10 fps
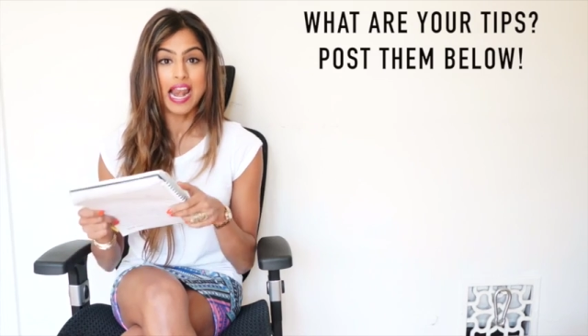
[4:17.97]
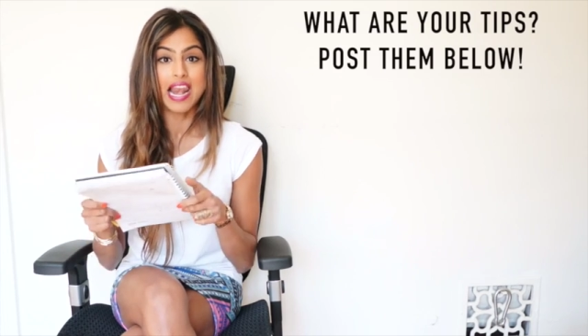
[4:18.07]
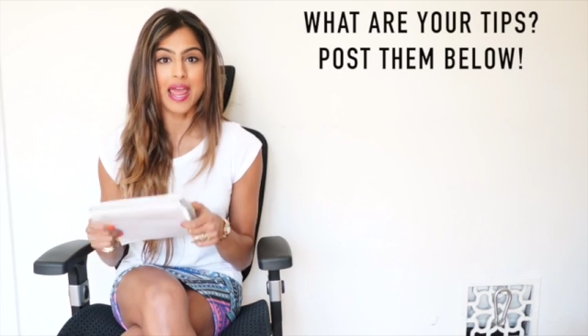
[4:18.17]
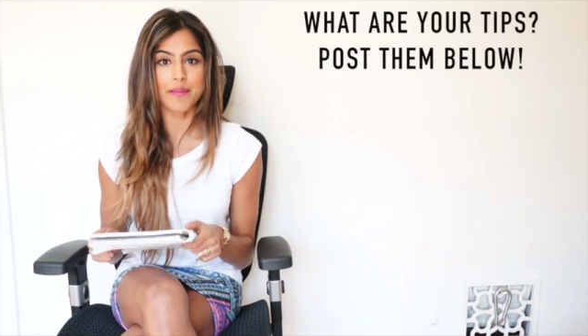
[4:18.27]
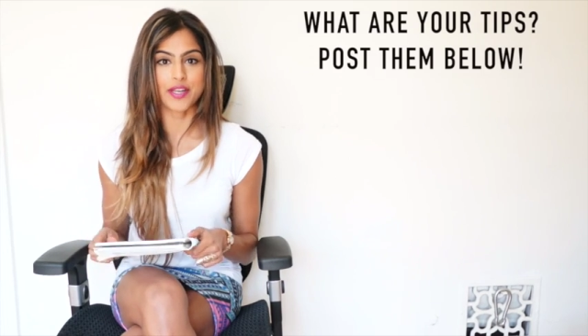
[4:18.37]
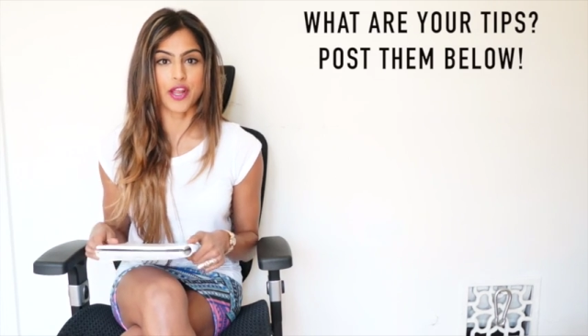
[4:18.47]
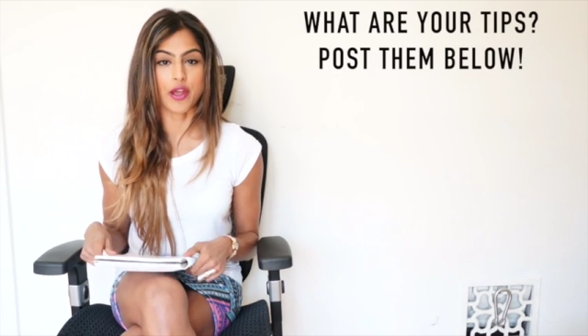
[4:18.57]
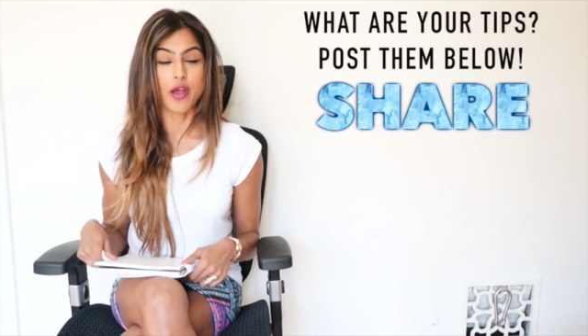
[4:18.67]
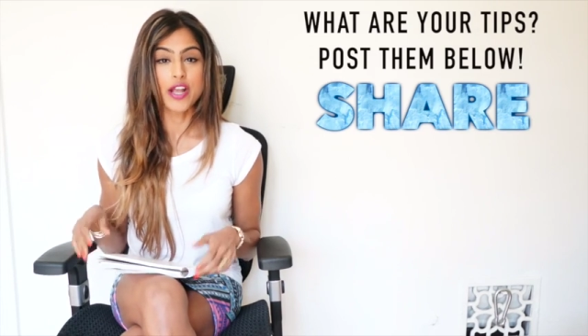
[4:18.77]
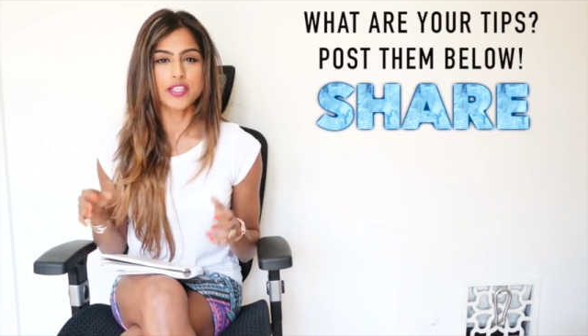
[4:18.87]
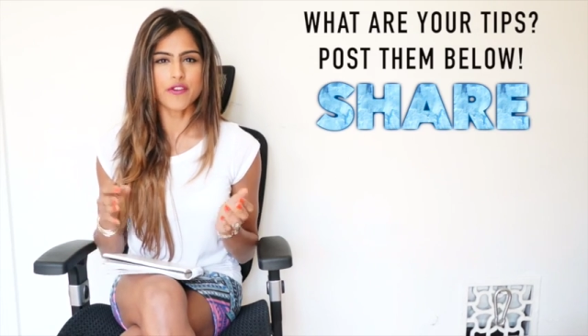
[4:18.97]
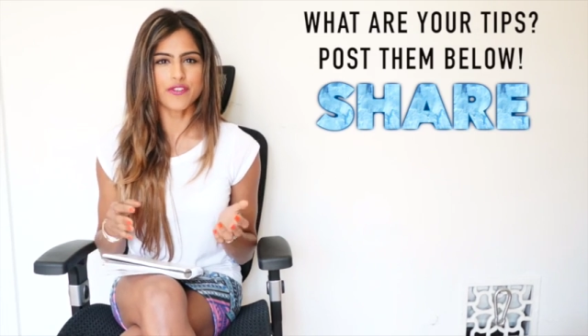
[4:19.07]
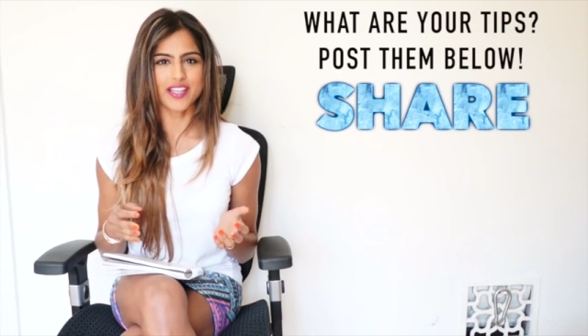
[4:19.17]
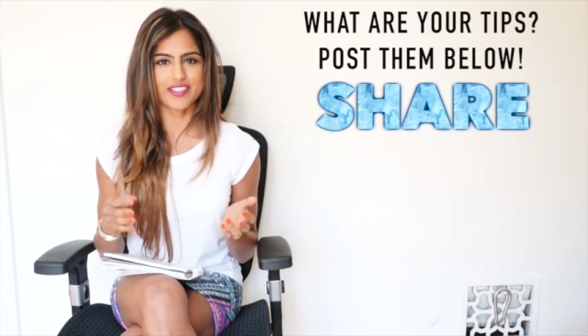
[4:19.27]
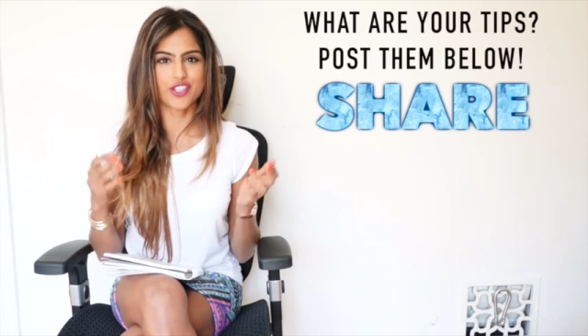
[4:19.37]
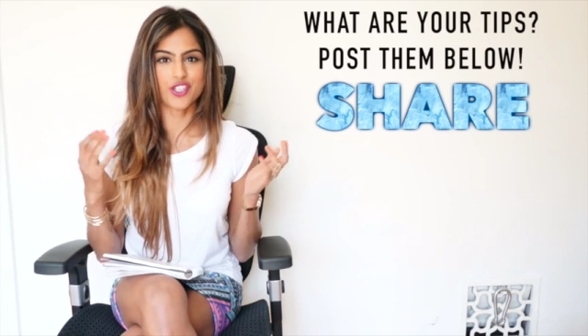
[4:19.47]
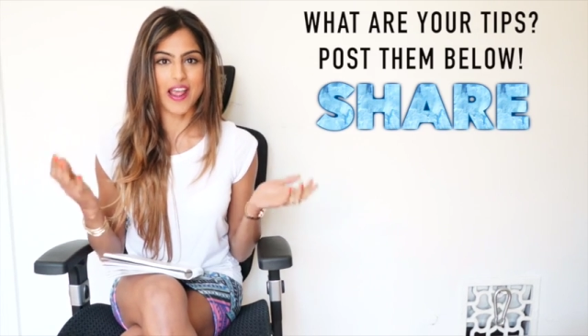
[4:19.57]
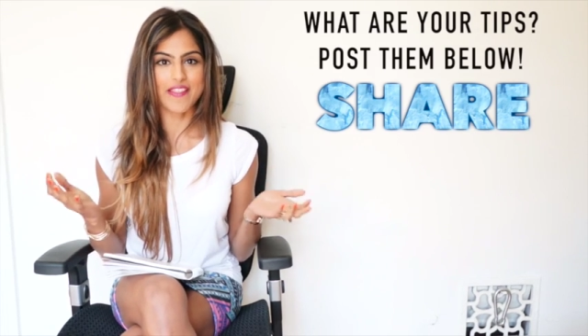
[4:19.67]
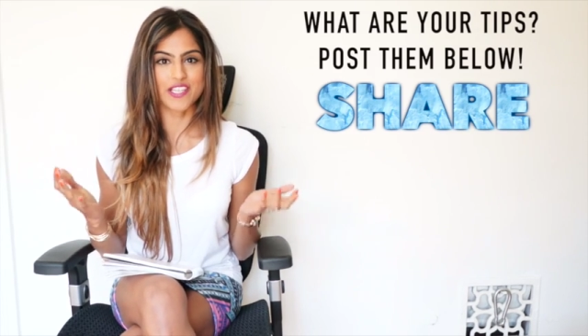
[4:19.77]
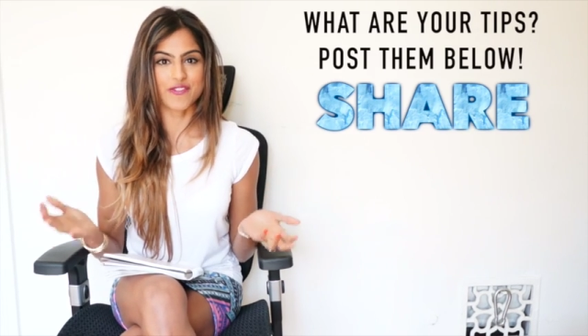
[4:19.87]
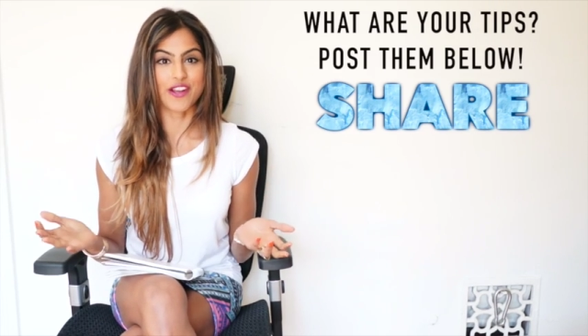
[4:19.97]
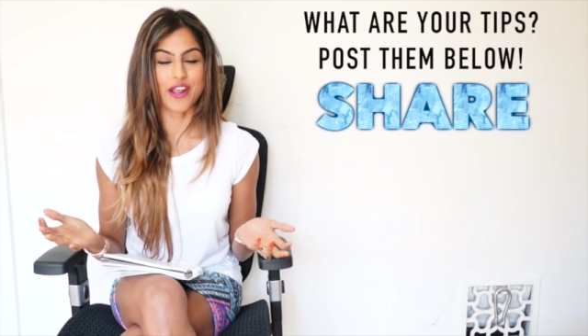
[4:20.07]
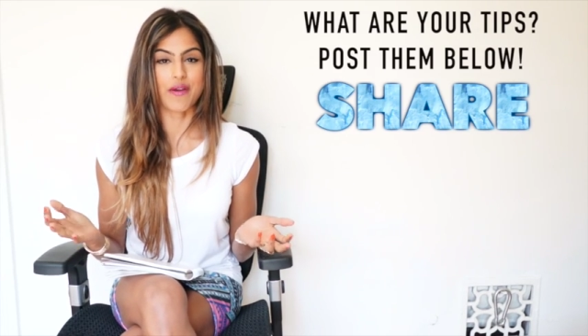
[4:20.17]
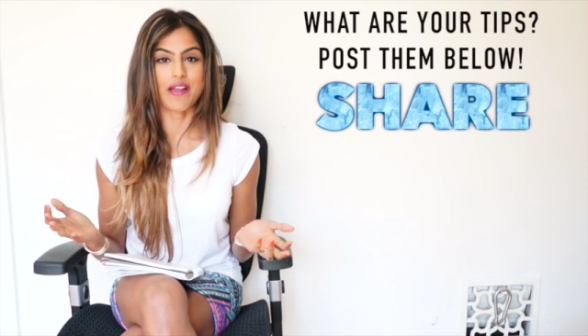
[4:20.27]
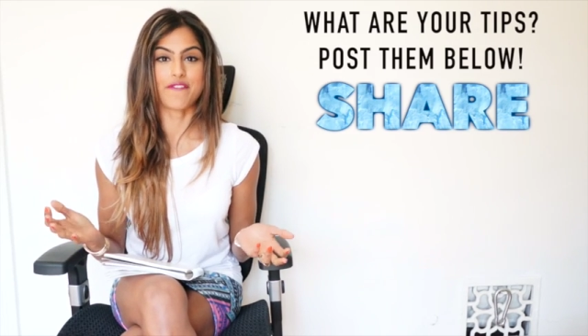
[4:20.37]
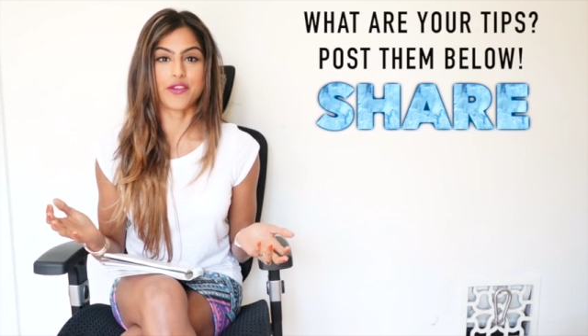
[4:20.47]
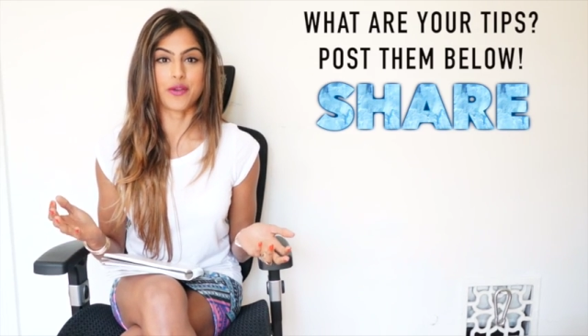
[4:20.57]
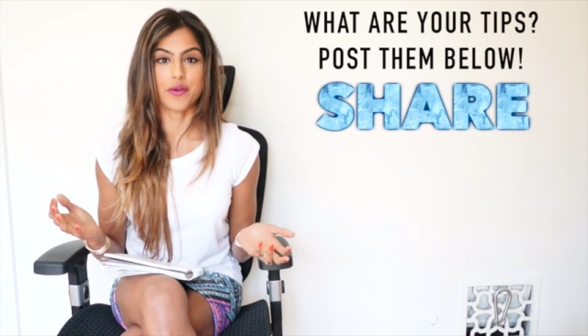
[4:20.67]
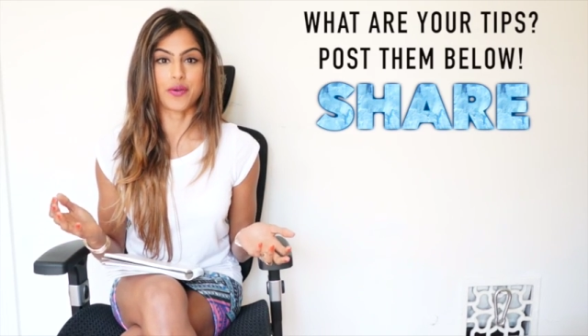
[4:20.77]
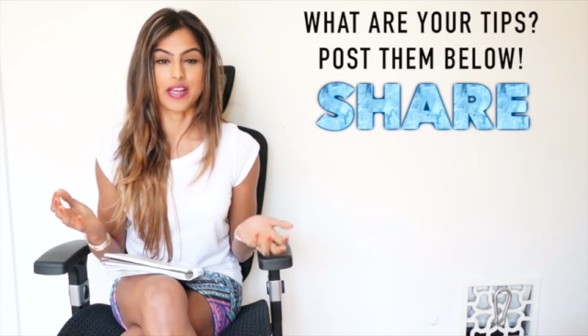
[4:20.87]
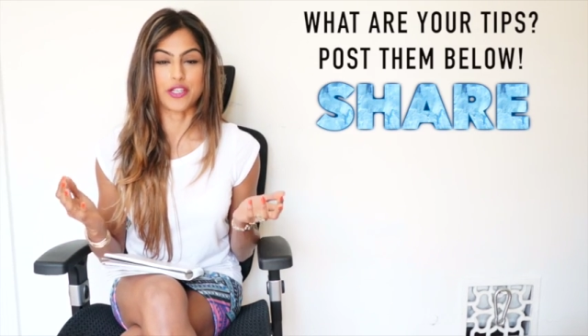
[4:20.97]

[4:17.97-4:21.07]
Let me know. Don't forget to share this video if you